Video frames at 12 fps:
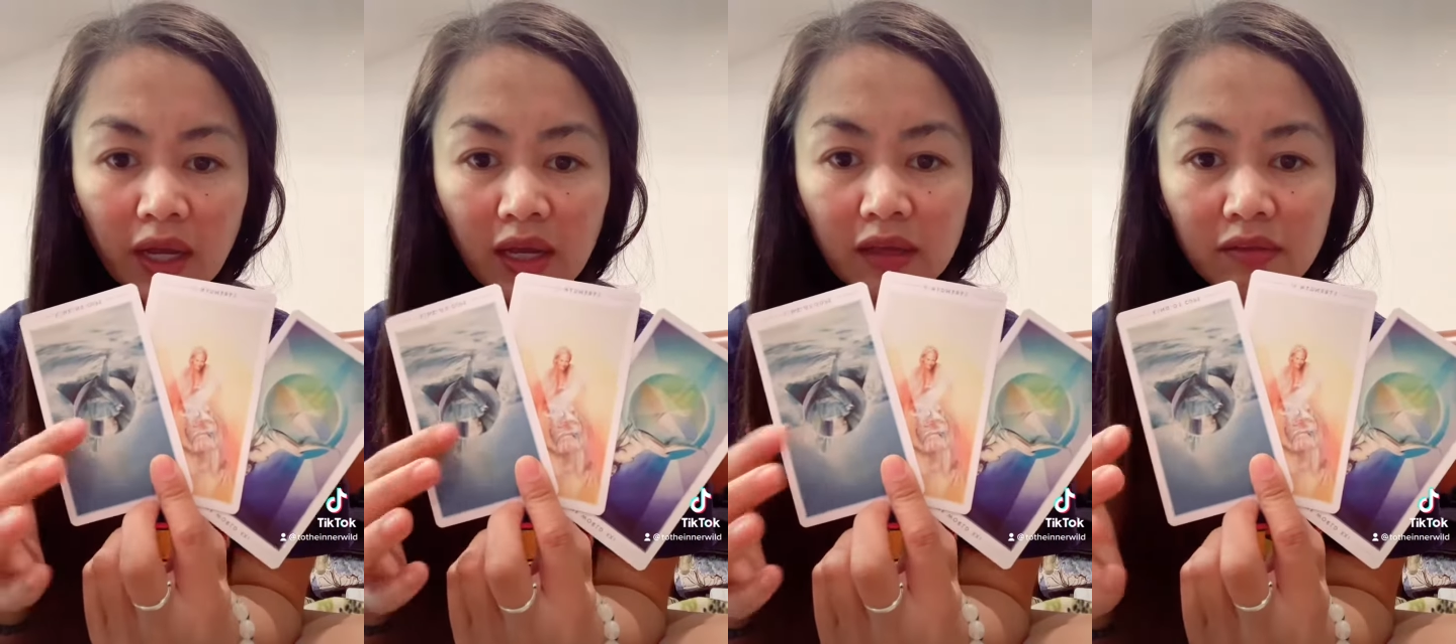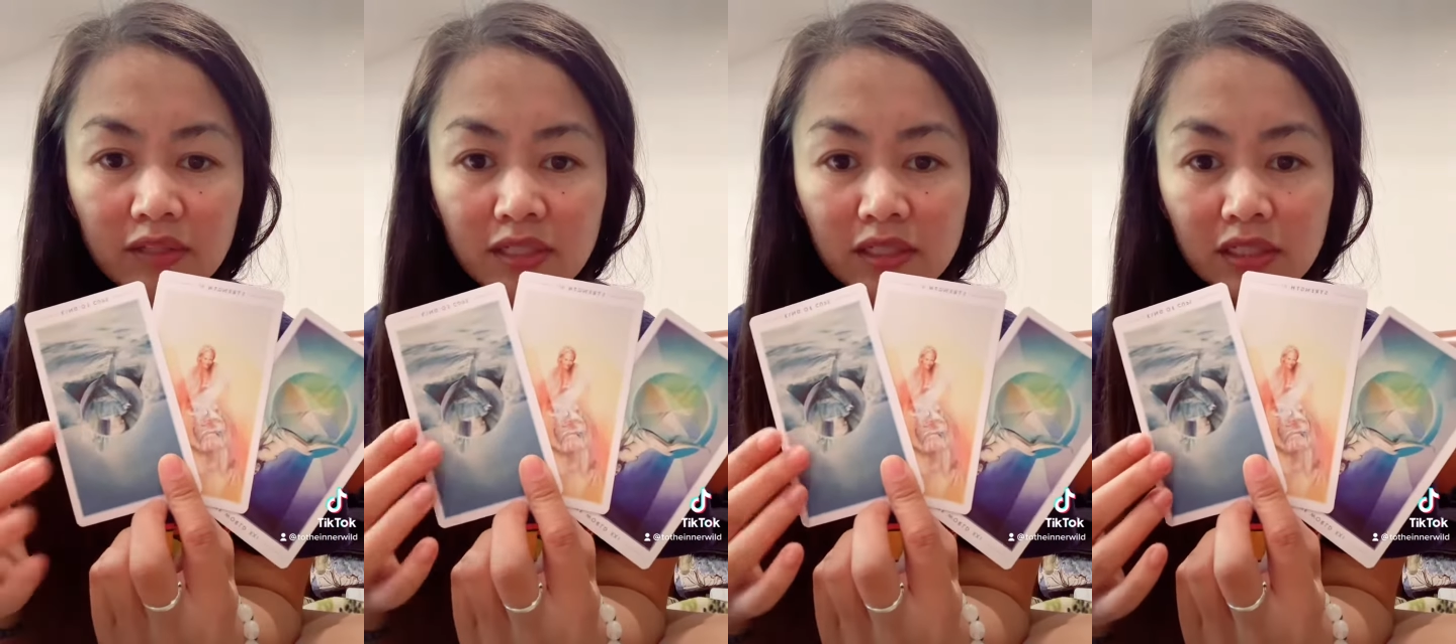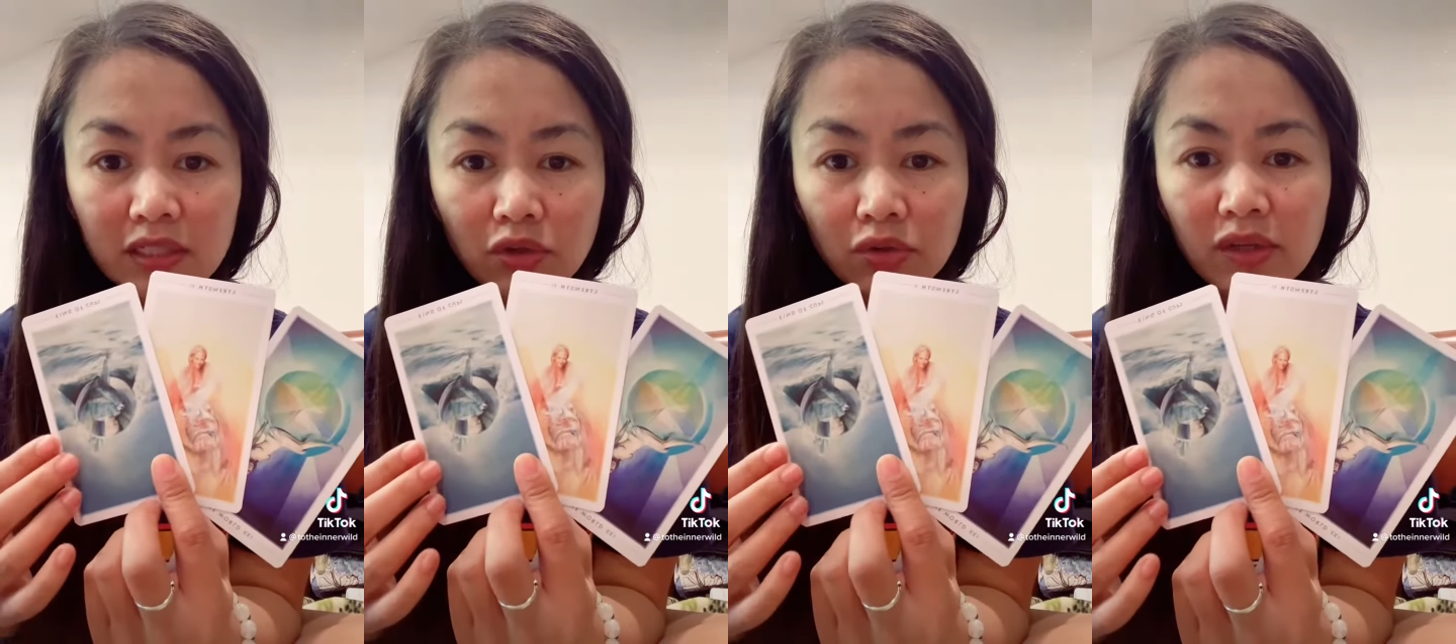And this
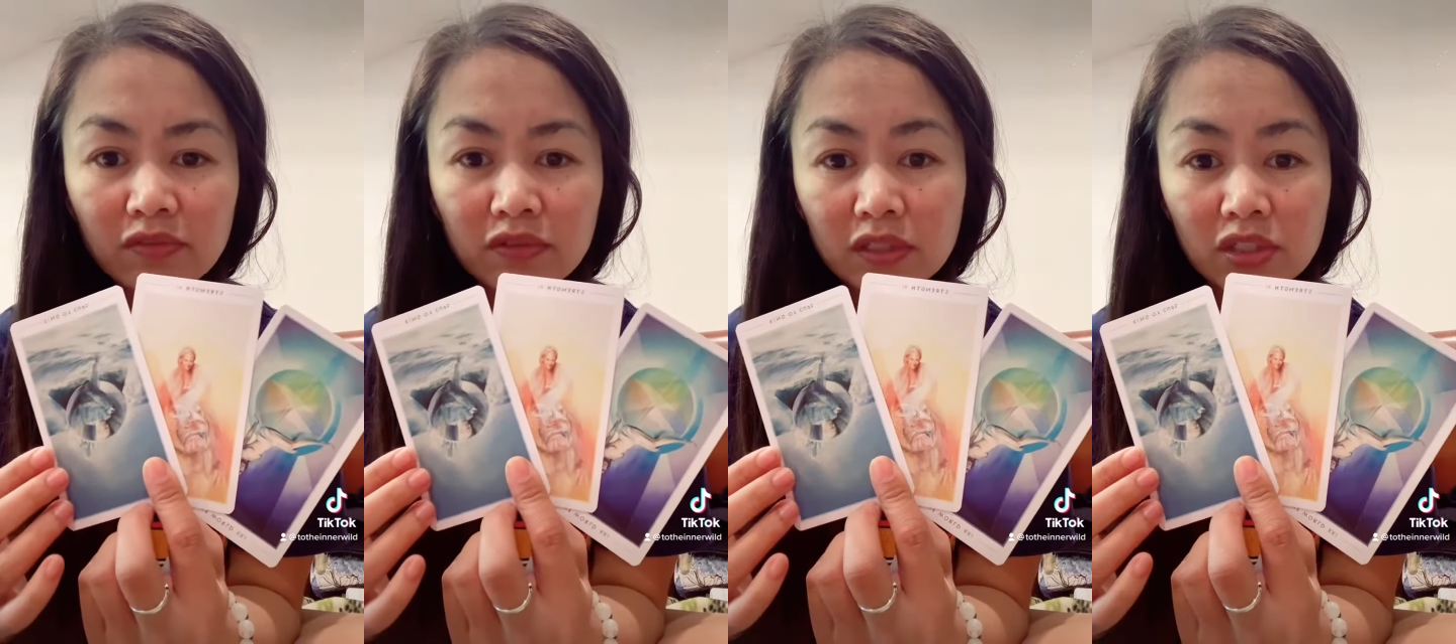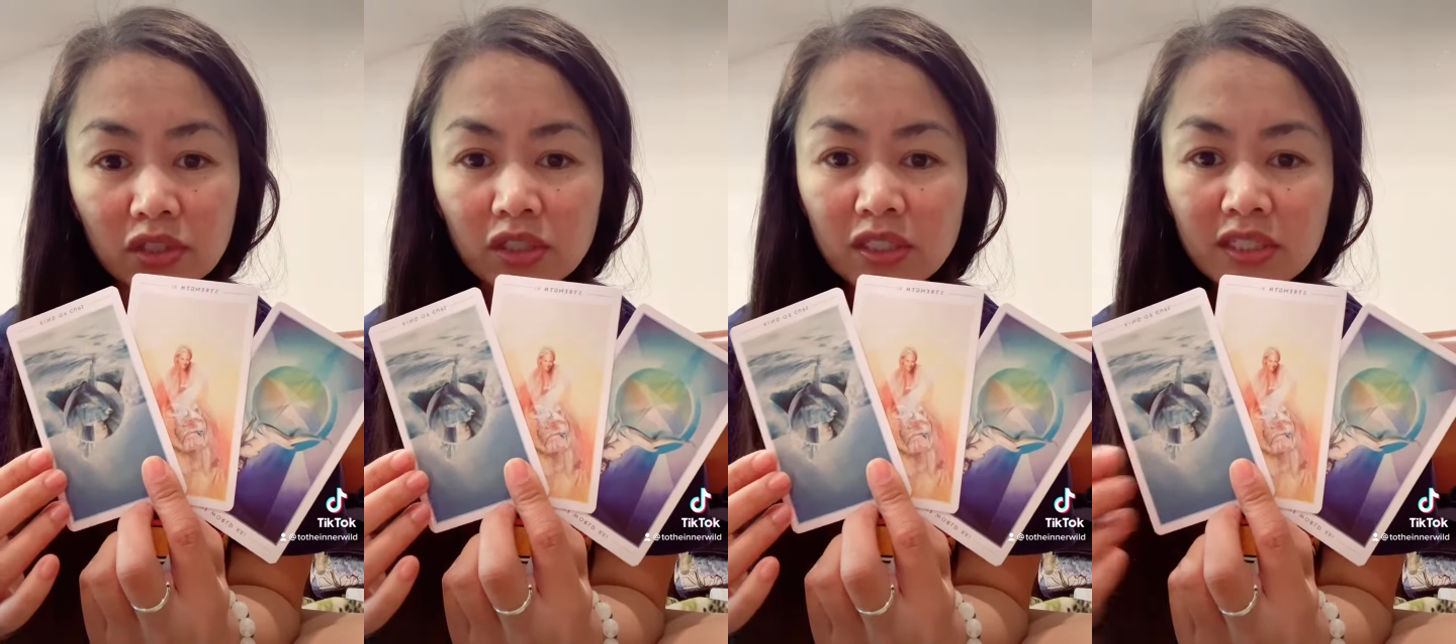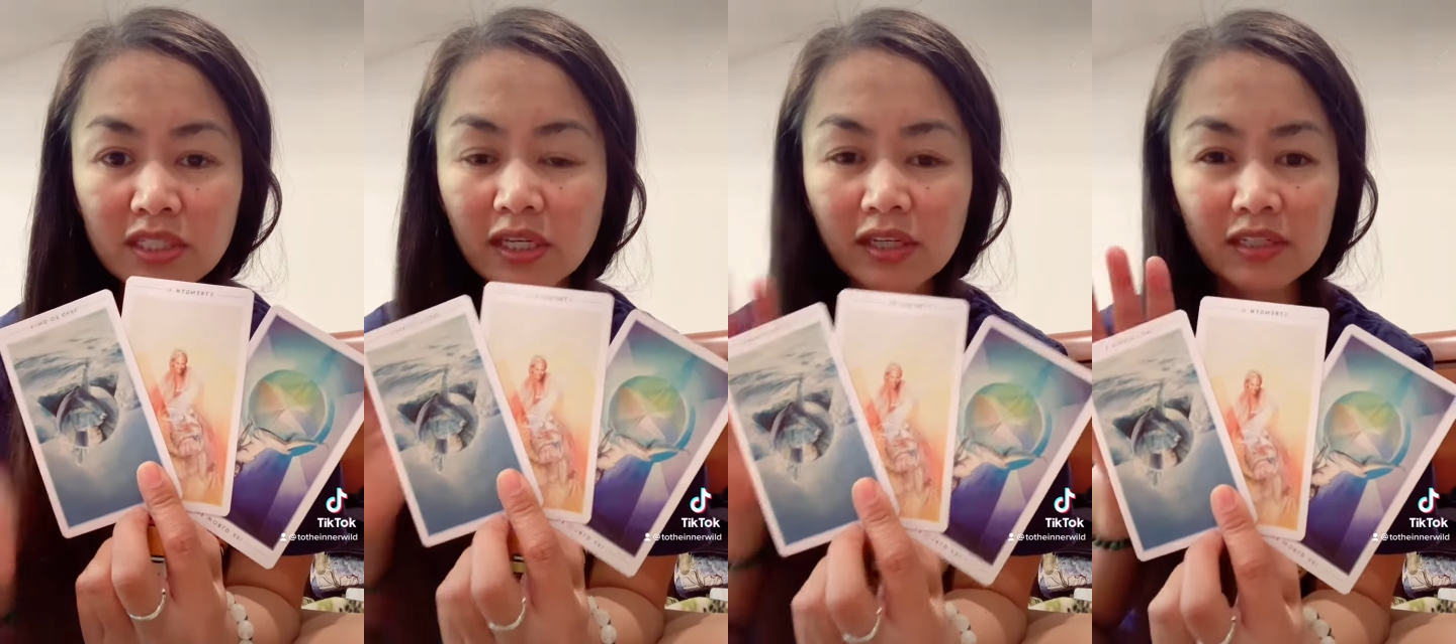degree of uncertainty